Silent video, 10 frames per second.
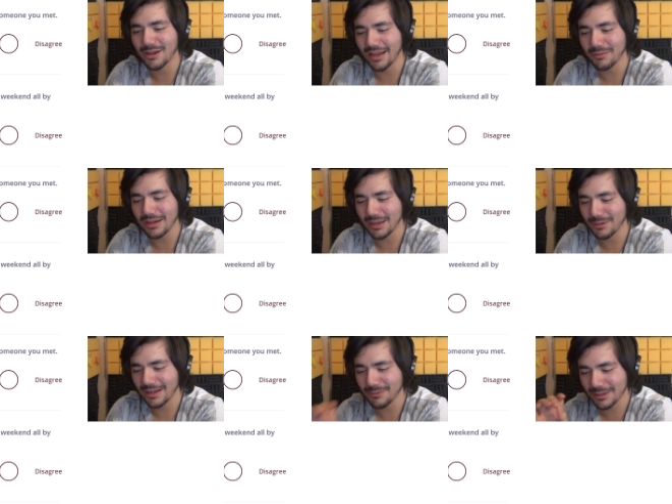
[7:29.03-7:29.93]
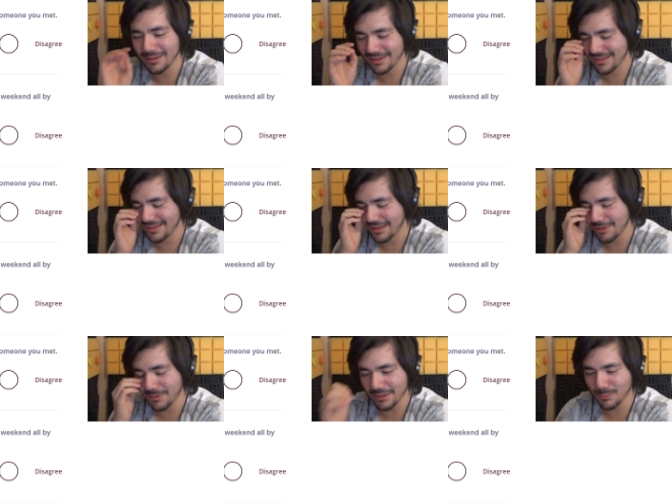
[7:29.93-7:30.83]
I want to
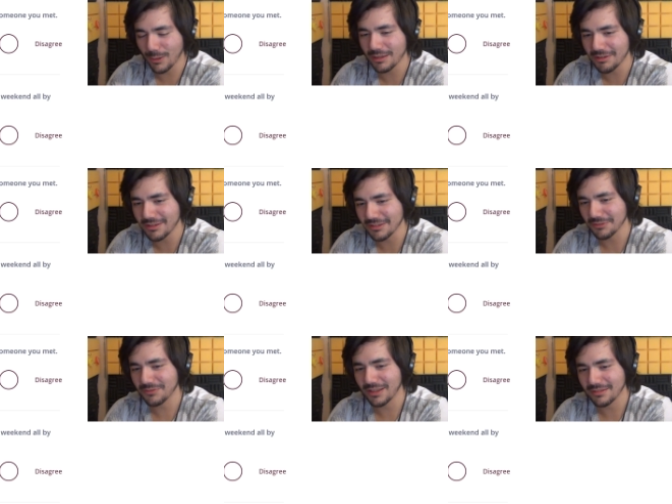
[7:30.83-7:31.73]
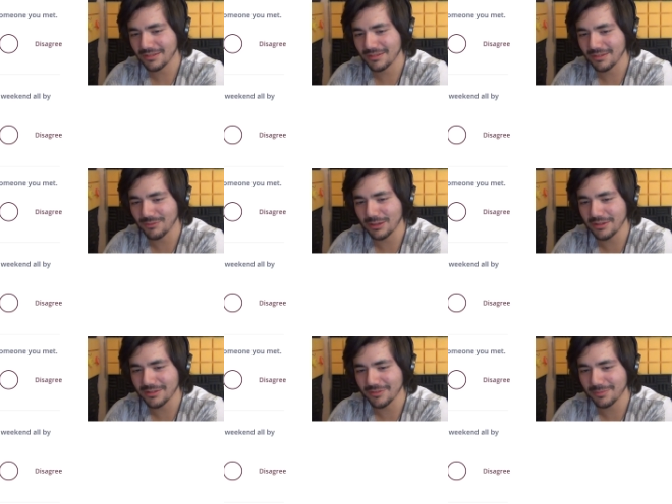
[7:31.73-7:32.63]
celebrate 1 year, if not 1
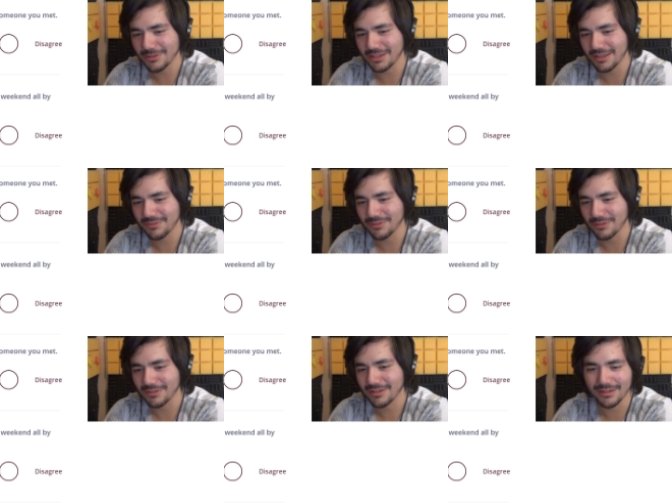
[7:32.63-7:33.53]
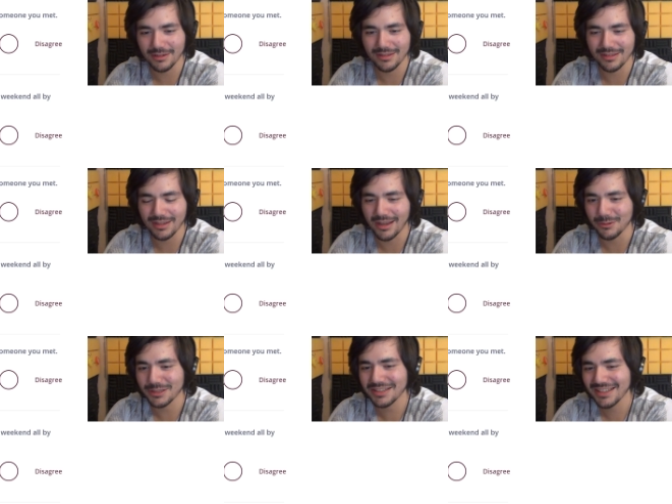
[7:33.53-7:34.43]
year of pushing it for an hour.